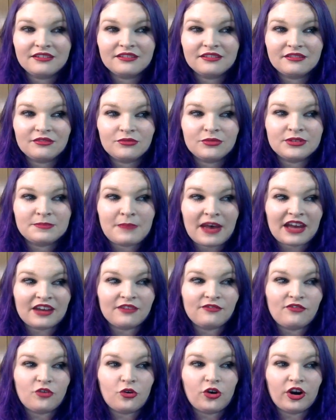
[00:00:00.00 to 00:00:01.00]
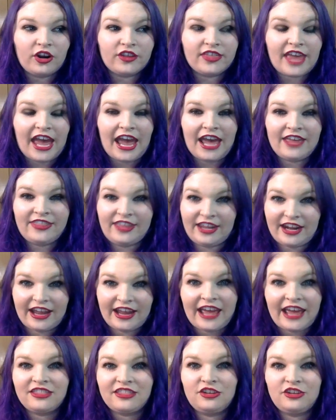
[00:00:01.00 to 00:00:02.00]
was back and forth, and then I
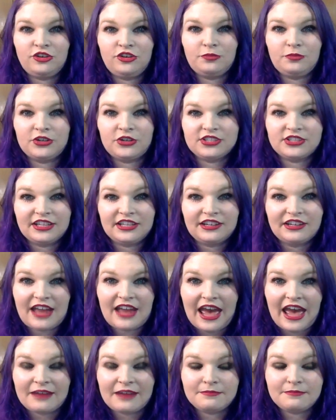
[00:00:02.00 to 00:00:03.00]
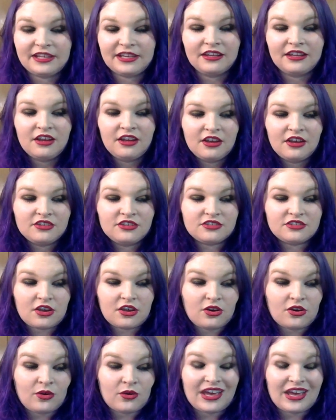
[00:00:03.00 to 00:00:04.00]
had the new person add me.
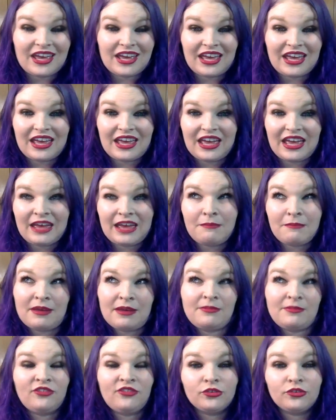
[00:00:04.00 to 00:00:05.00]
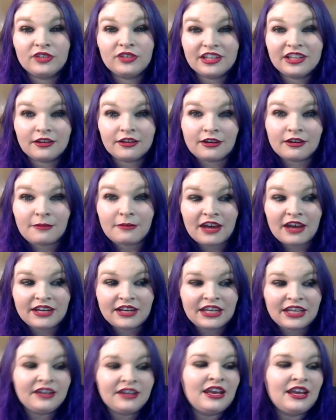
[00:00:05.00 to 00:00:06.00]
So it made me feel really good about
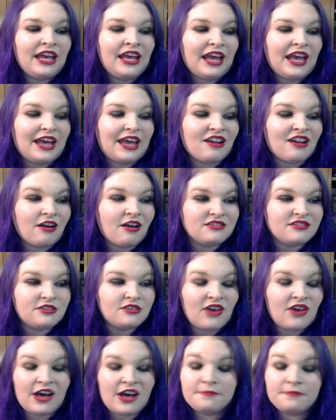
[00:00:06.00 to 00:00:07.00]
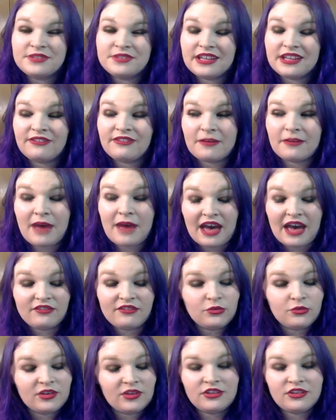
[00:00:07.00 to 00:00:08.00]
it. And it also helps if I'm
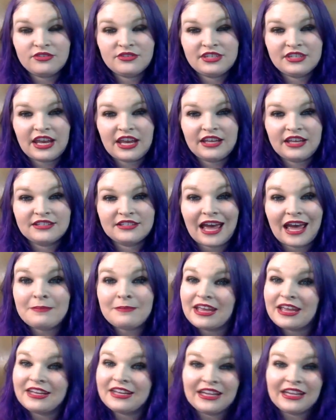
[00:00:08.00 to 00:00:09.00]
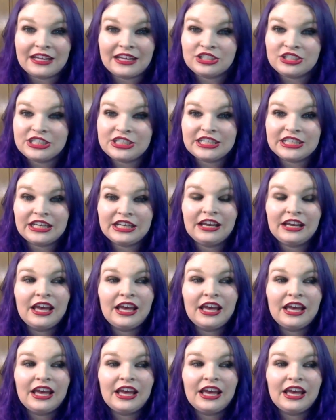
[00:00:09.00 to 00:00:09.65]
having one of those days. I'm ADHD